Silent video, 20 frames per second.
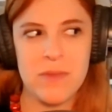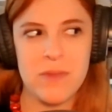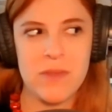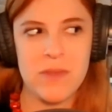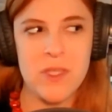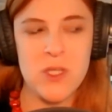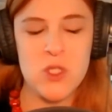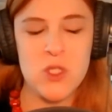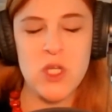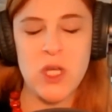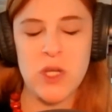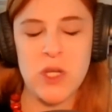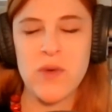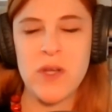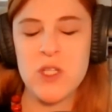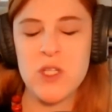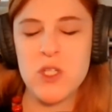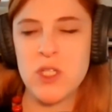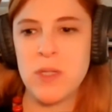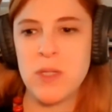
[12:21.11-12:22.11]
the
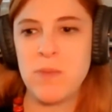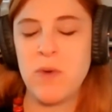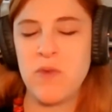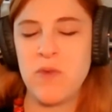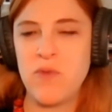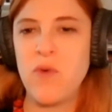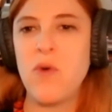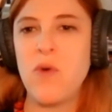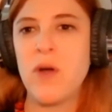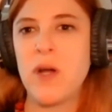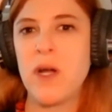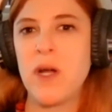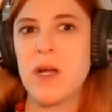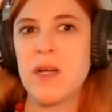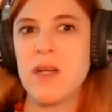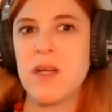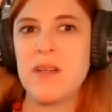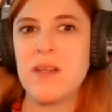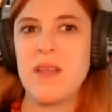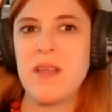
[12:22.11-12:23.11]
generation before,